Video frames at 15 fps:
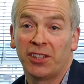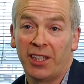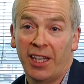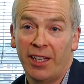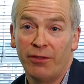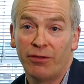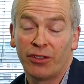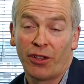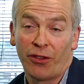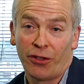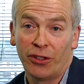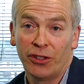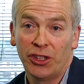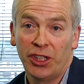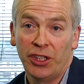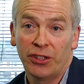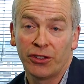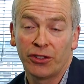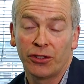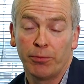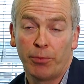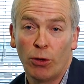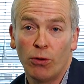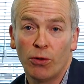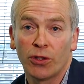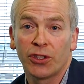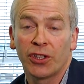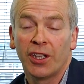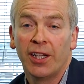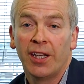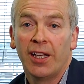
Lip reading: again for the third year support